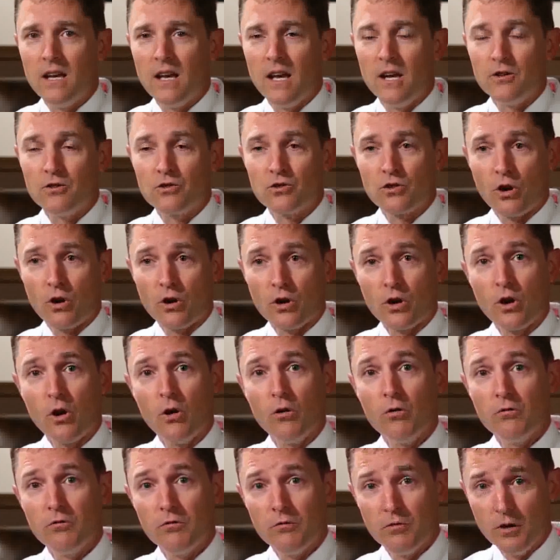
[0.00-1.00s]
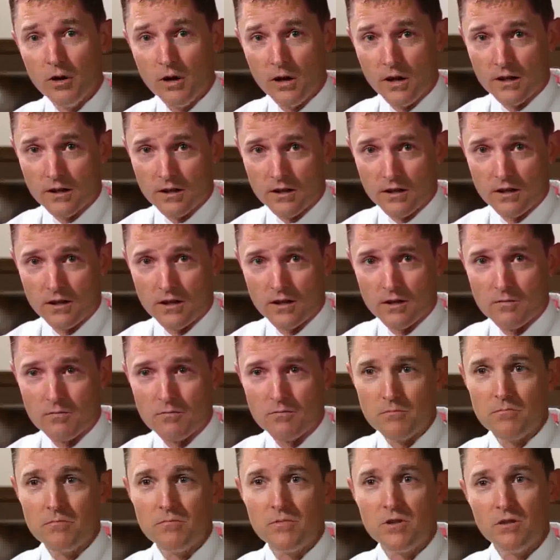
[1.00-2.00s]
And Charcot foot
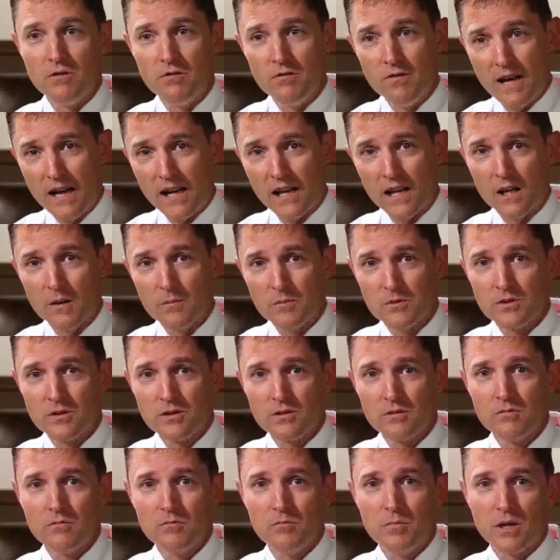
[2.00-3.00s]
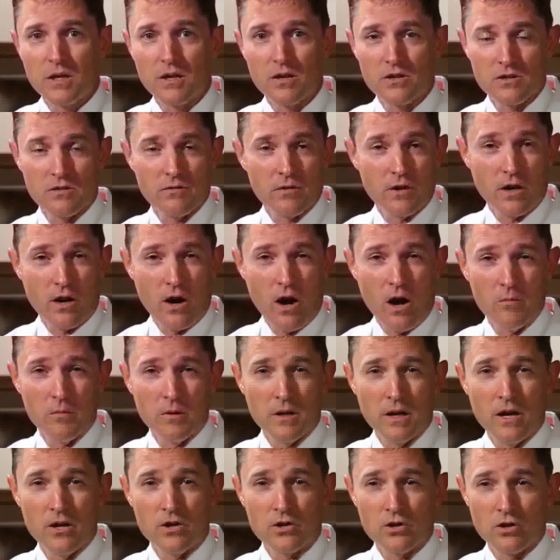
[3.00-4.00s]
develops because of a
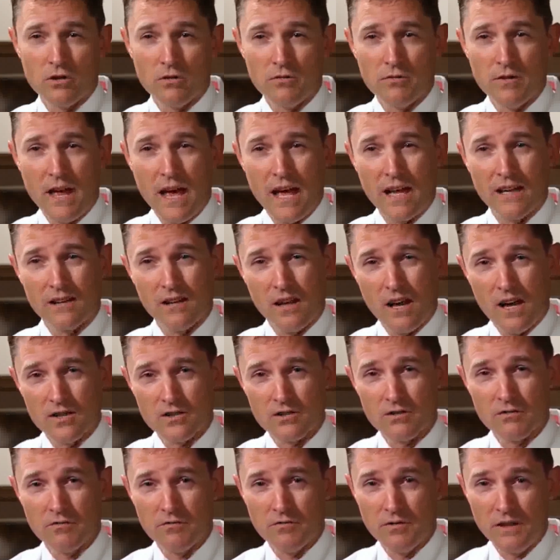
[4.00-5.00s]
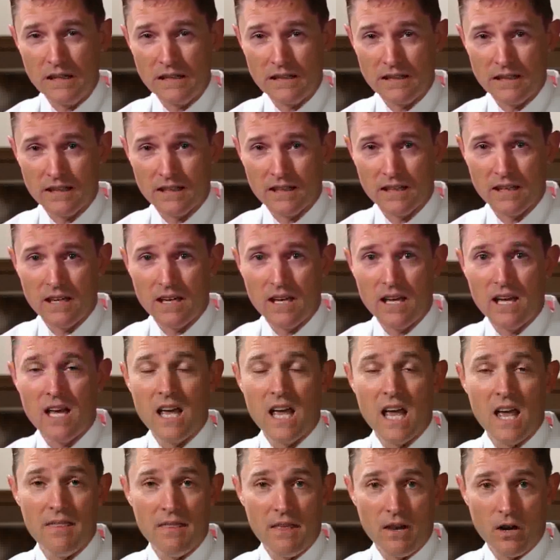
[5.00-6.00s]
combination of that loss of feeling
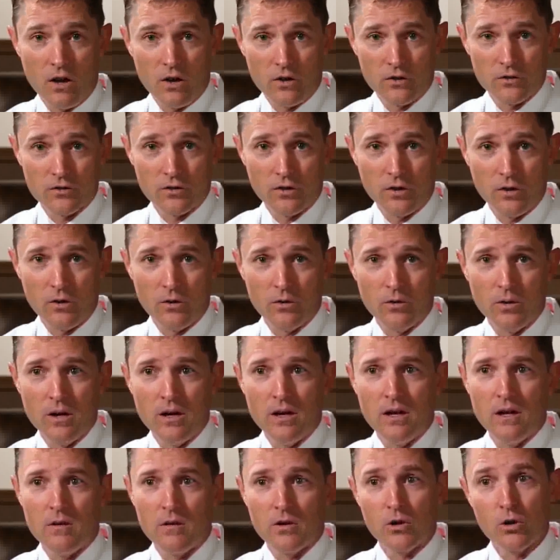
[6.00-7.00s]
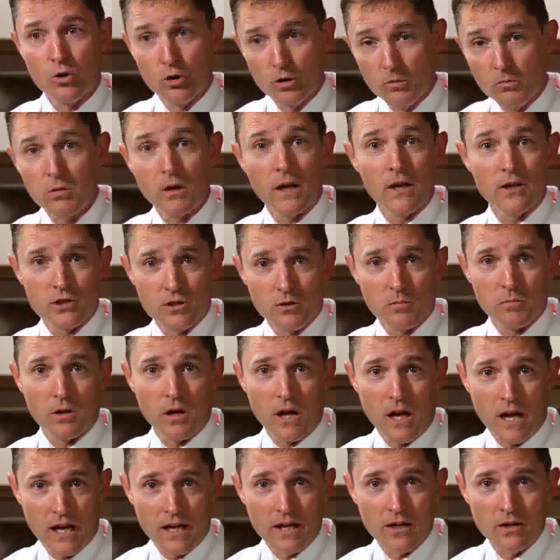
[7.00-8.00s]
and then also good blood
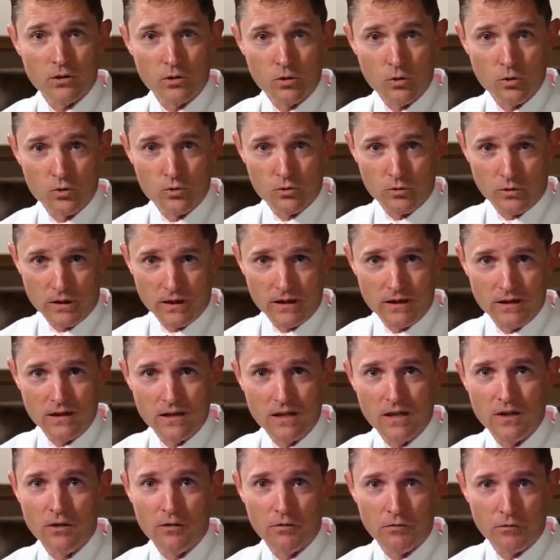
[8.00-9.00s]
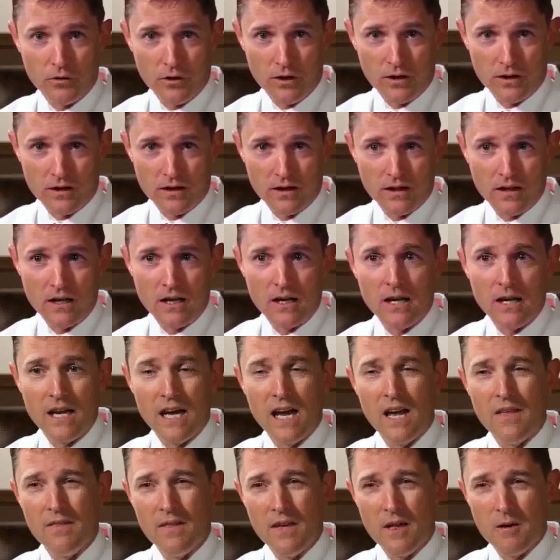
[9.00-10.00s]
supply, usually, in the foot,
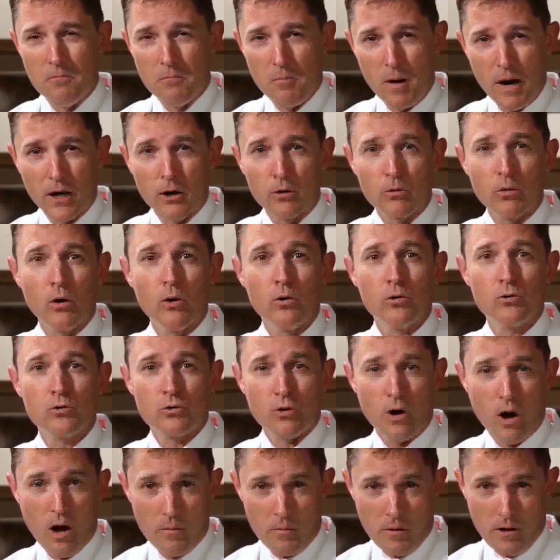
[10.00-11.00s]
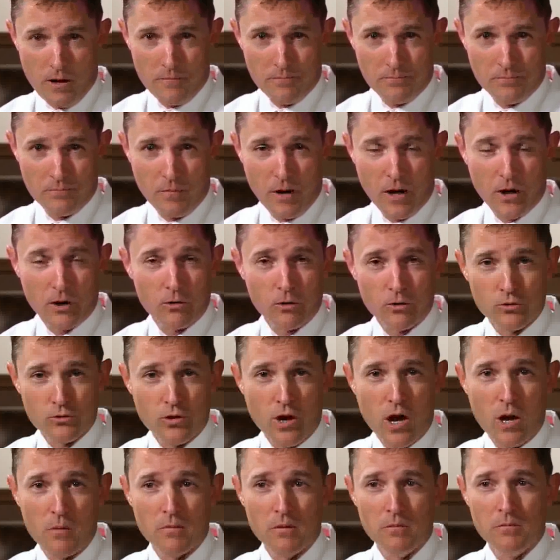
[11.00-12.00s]
and then micro-trauma.
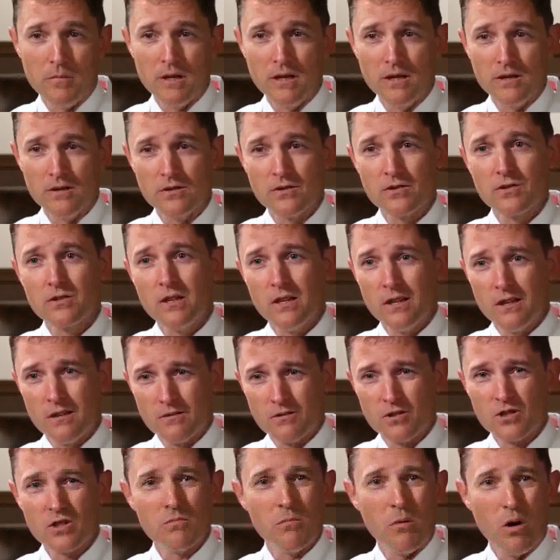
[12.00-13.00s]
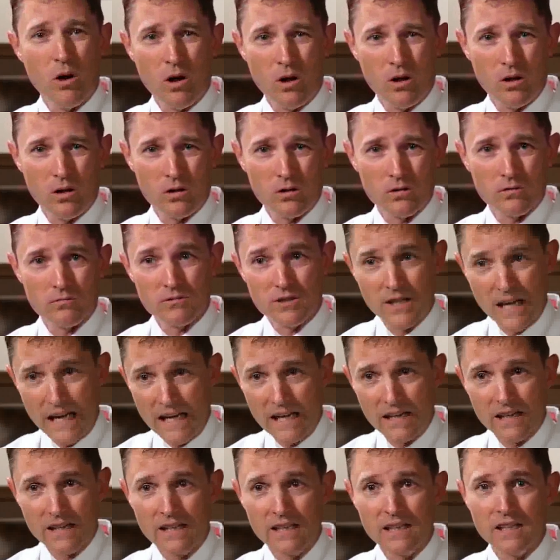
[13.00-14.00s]
Micro-trauma means small
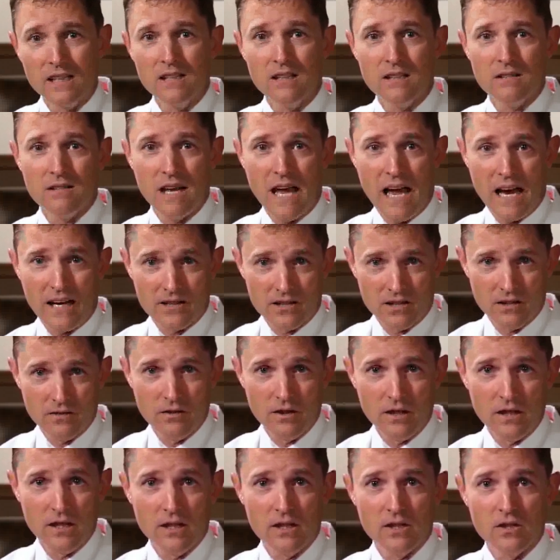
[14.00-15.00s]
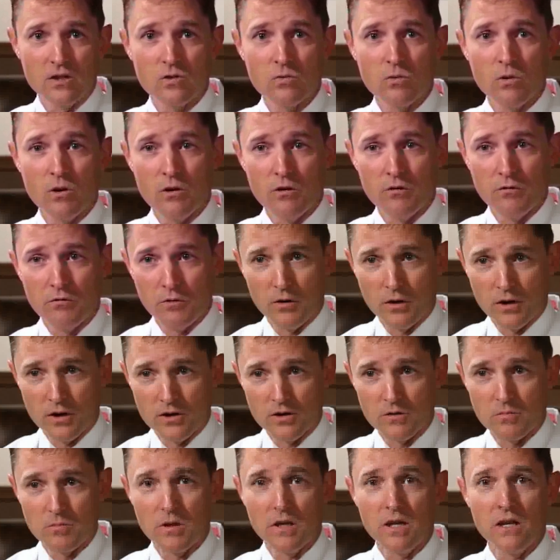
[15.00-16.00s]
daily activities where the foot
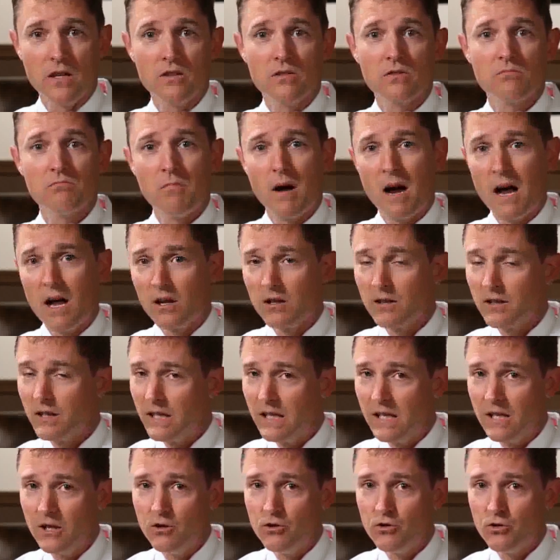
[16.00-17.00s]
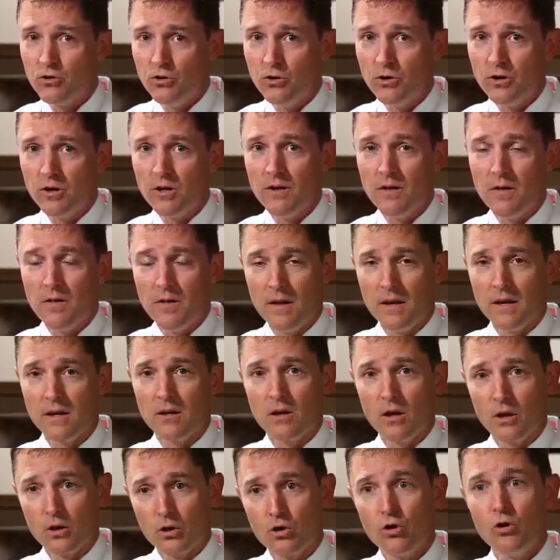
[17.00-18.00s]
is being mildly injured and they
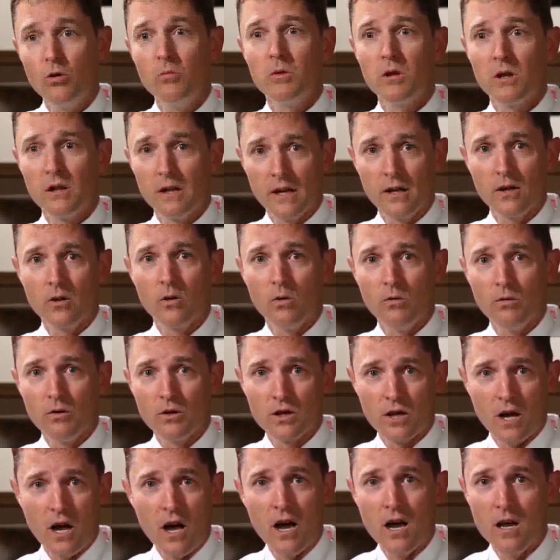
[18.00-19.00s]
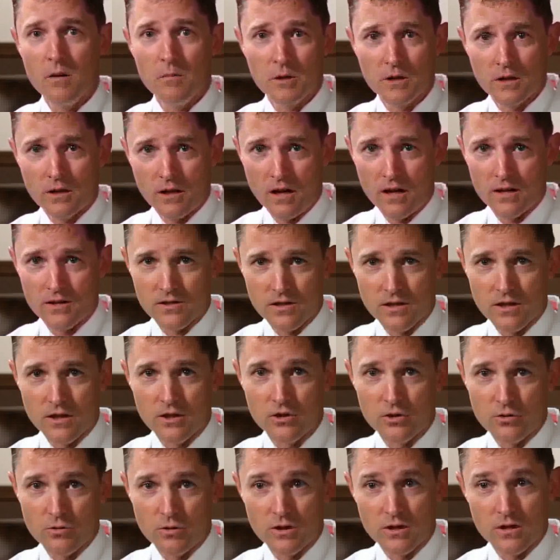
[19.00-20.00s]
accumulate over time and cause the
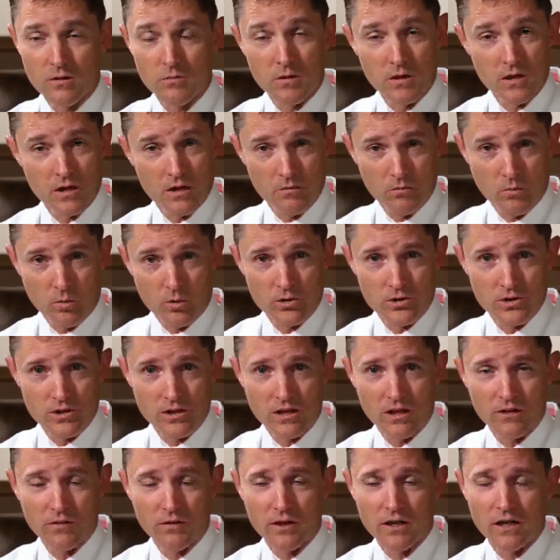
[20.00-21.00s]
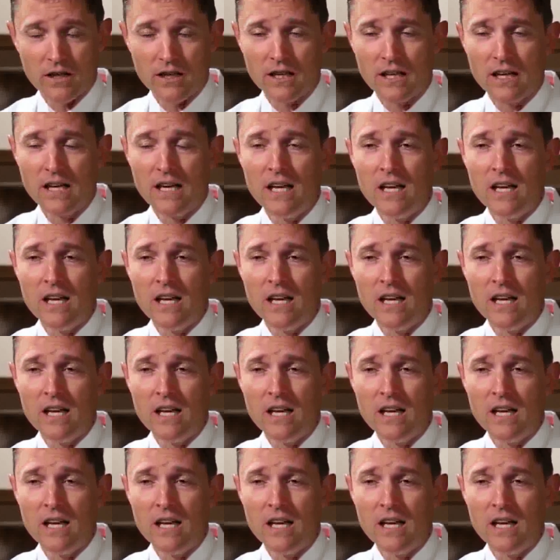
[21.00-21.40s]
injury to become more significant.